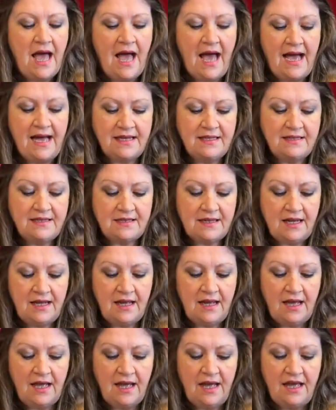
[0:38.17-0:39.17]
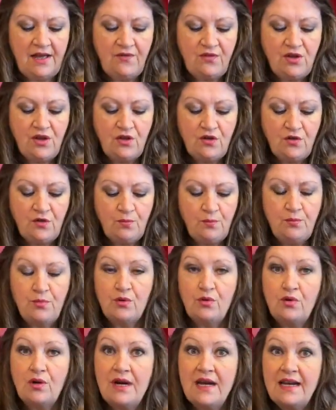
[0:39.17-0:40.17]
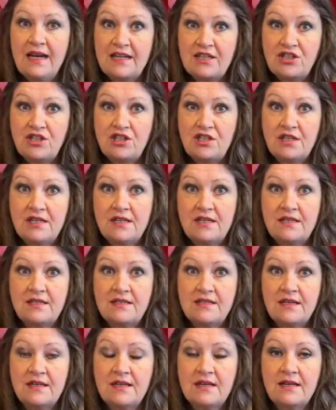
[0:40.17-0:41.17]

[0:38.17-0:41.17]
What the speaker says: And if you bought last year's